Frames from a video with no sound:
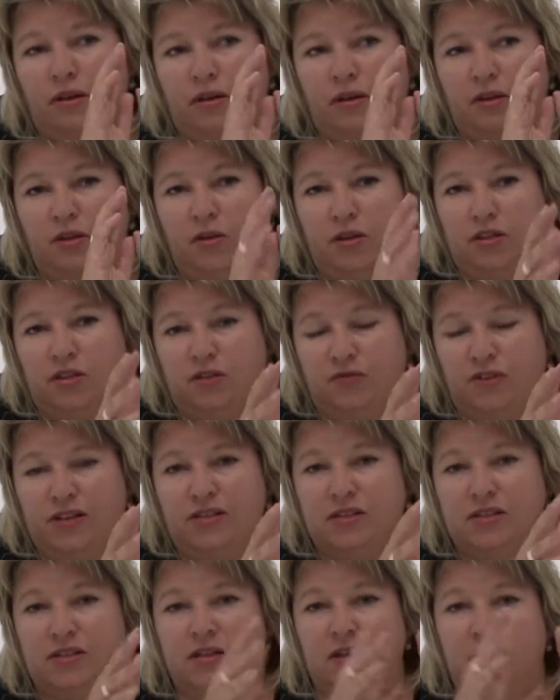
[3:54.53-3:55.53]
units of
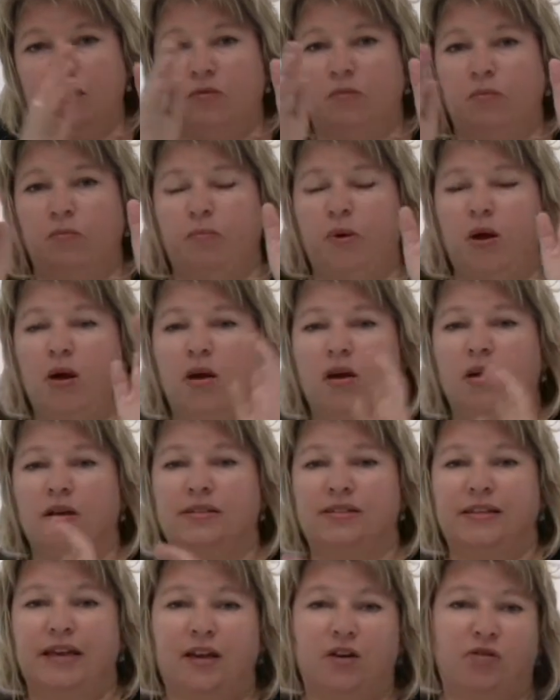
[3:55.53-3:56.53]
insulin per
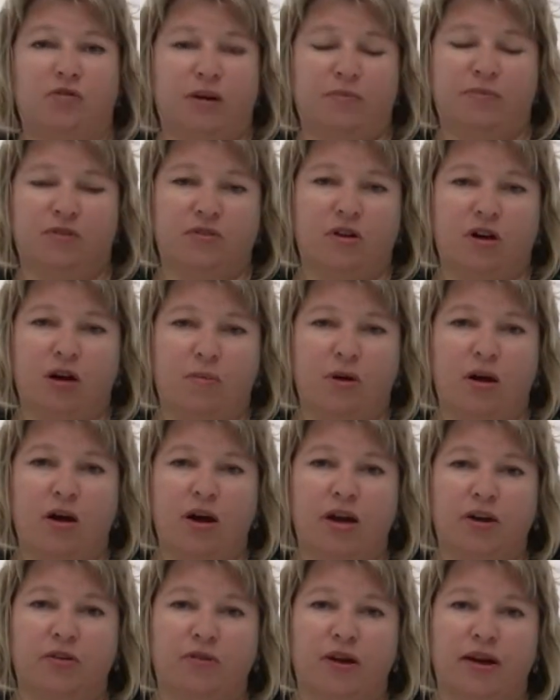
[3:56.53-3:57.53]
10 grams of
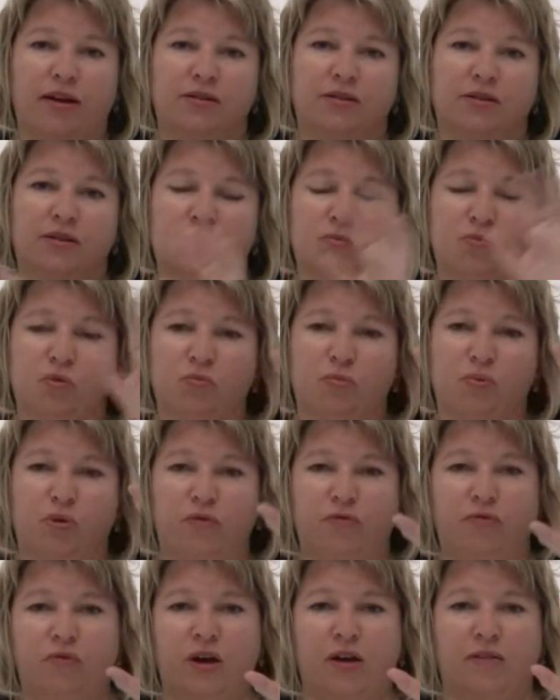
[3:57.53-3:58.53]
carbohydrate. So that's
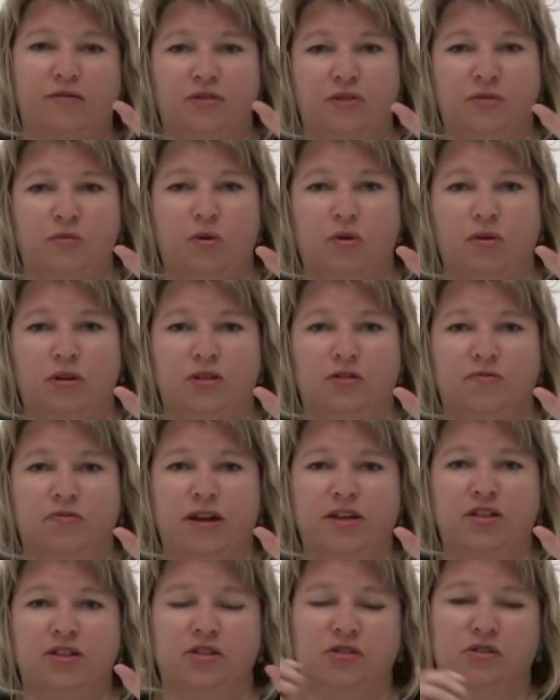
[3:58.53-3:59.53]
1.5 to 1 as a
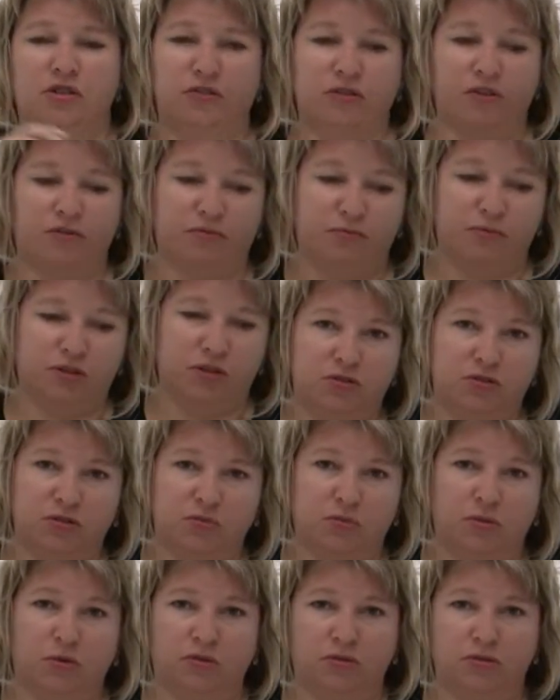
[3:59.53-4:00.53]
ratio. So you've gone from
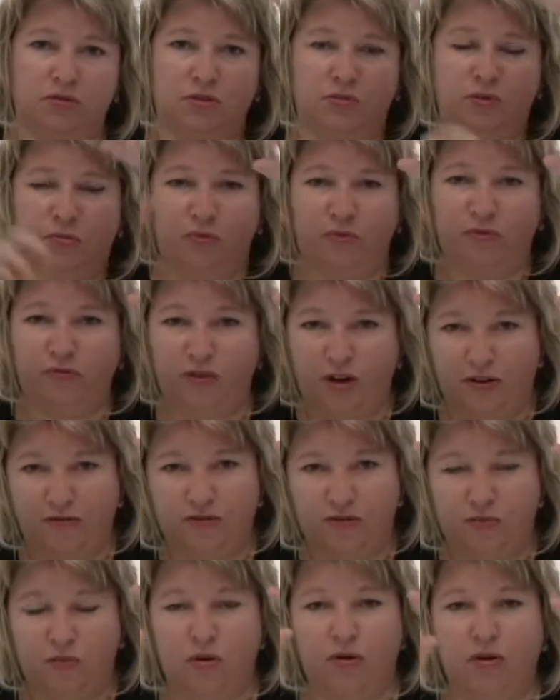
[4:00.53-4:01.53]
to 1 to 1.5
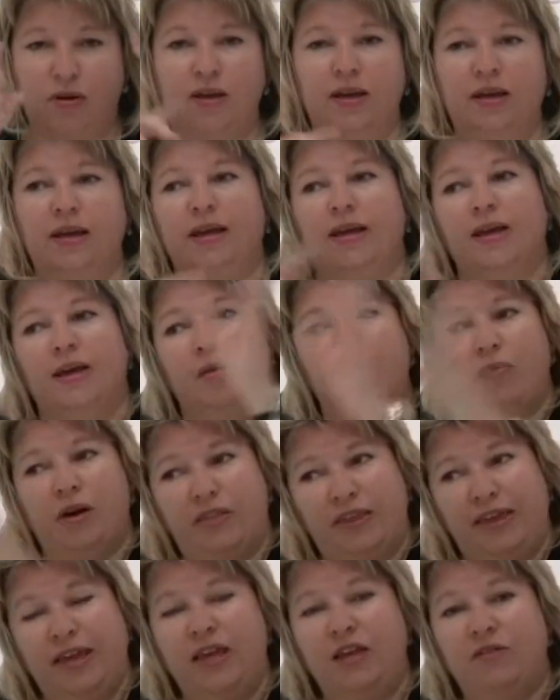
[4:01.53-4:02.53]
to 1. And by
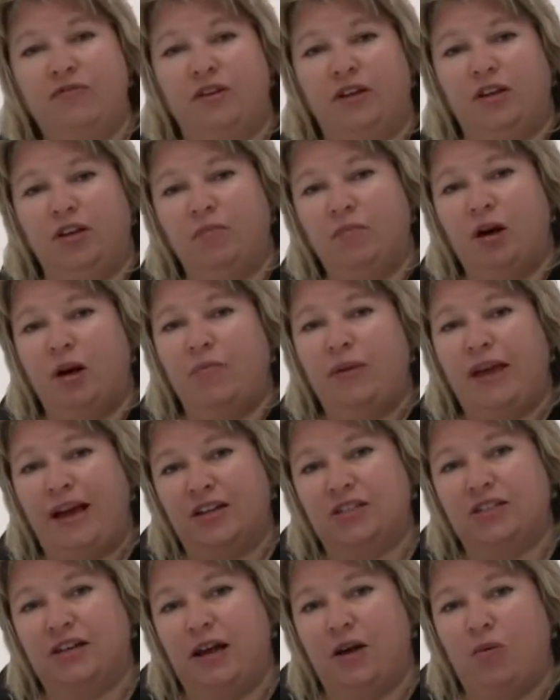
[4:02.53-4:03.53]
the evening, you might be
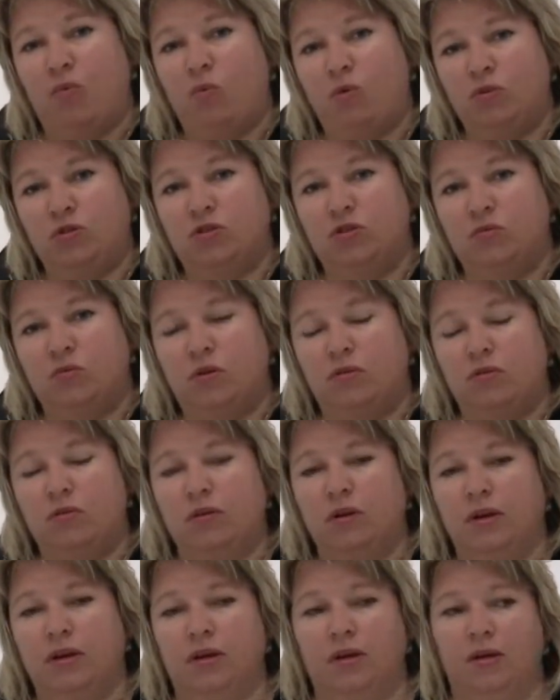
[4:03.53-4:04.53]
actually at 1 to 1.
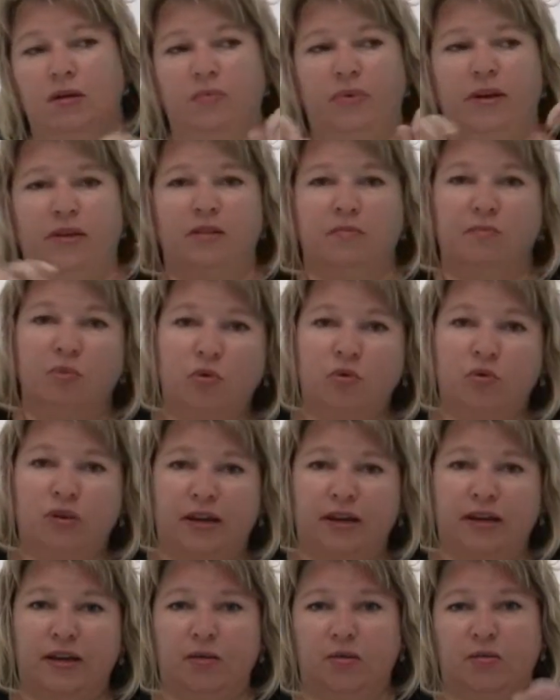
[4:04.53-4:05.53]
But in the
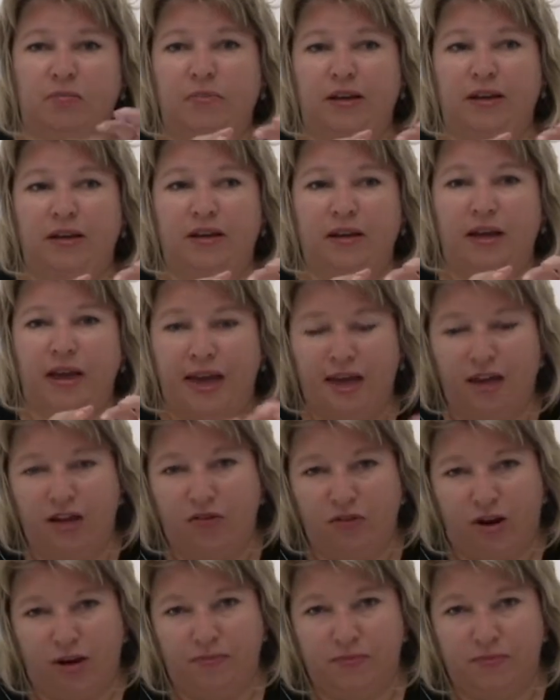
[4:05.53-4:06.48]
morning, it would mean 8